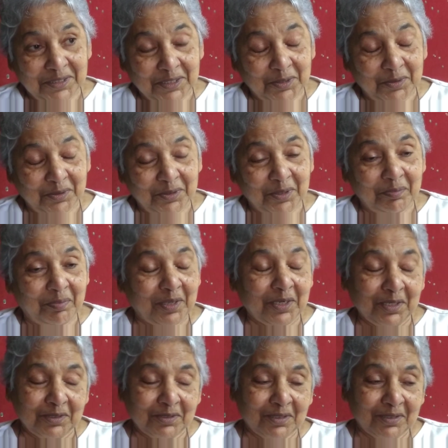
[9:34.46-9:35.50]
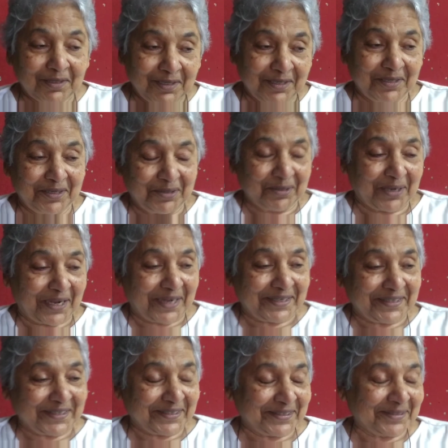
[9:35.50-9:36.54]
And they told your parents and you
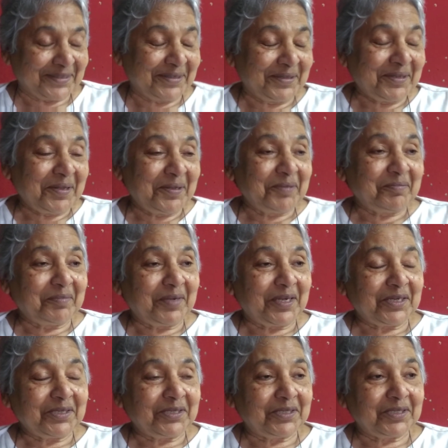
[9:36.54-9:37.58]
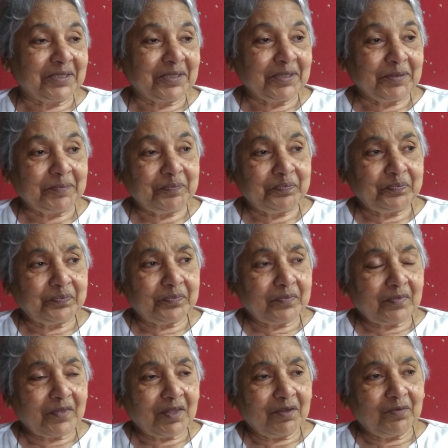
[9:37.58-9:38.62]
had it. But
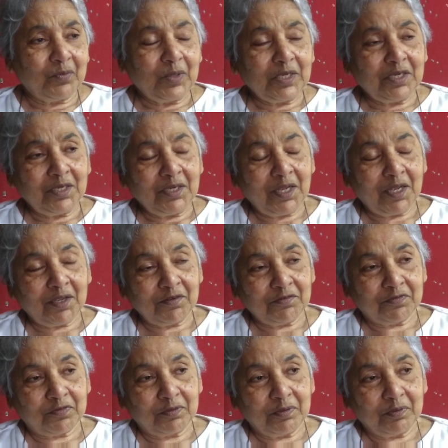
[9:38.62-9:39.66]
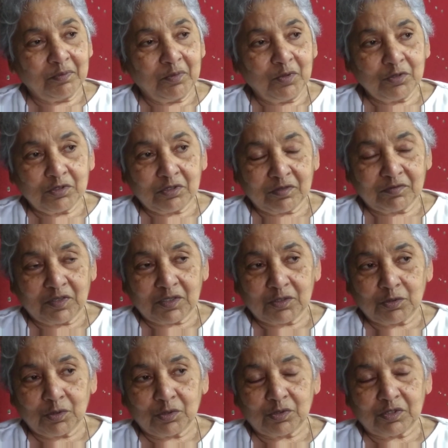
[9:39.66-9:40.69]
we didn't have most of the
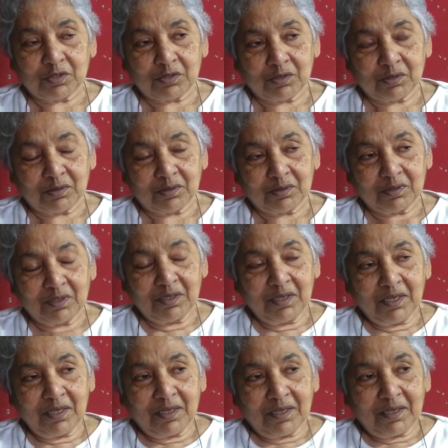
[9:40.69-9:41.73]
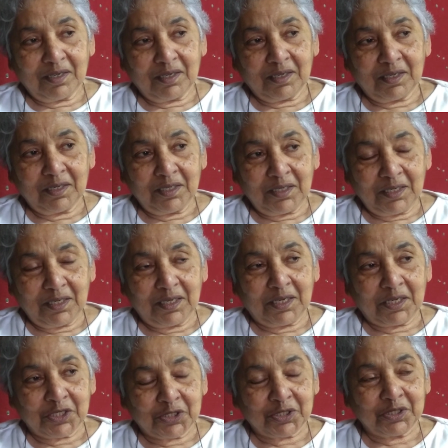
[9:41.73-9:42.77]
resources, so any
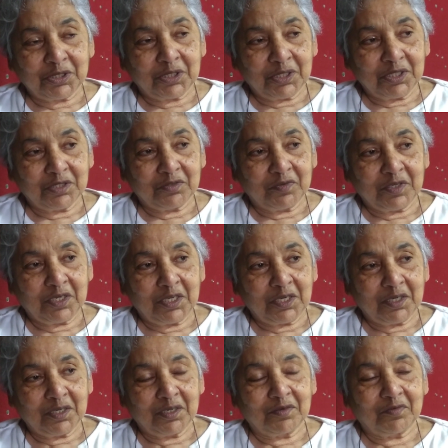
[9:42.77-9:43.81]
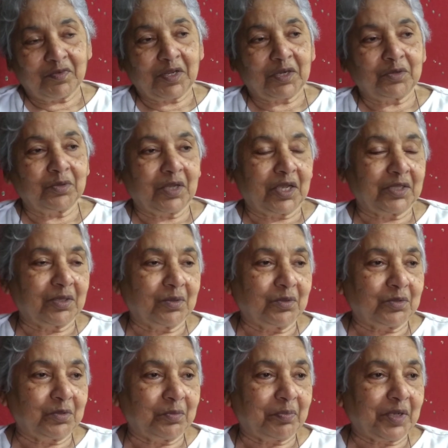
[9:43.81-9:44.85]
extra things we needed, we had to either
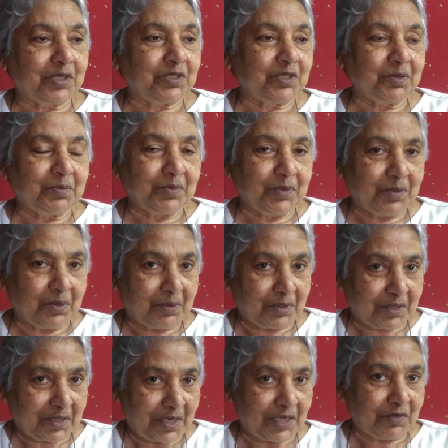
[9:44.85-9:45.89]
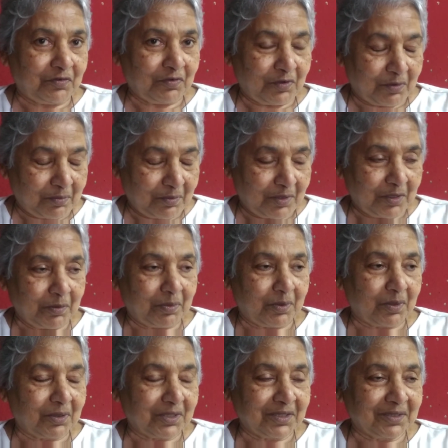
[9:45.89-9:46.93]
go to Panjim or get from
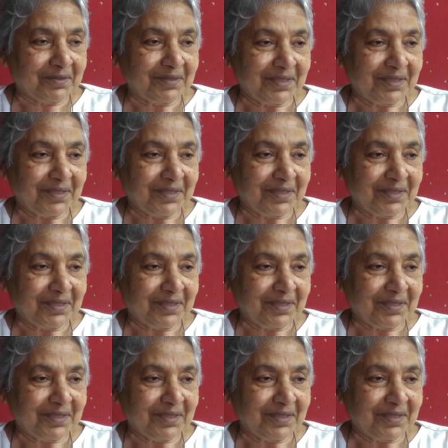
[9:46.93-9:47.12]
abroad.